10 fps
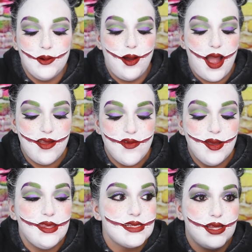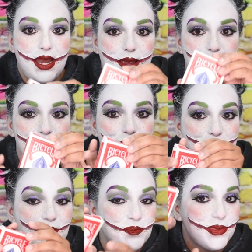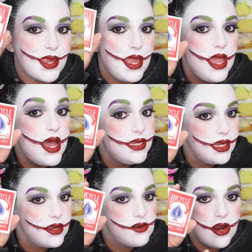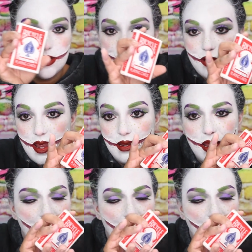I found this on Amazon. A deck of cards, right?